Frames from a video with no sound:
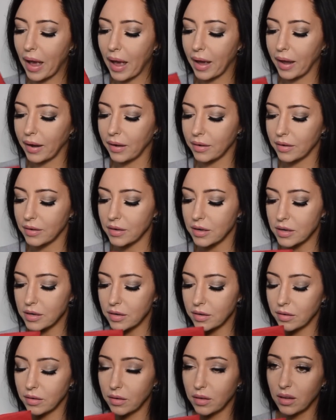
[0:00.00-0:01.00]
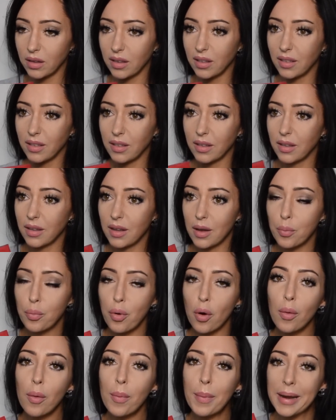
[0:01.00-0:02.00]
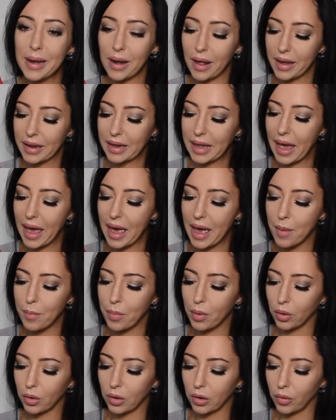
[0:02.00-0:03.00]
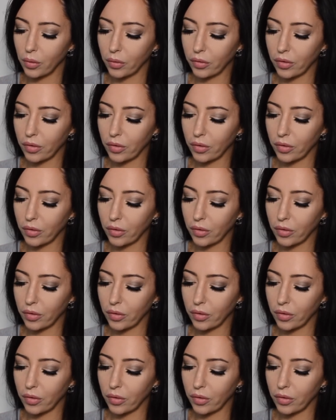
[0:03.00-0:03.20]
and probably like a care booklet or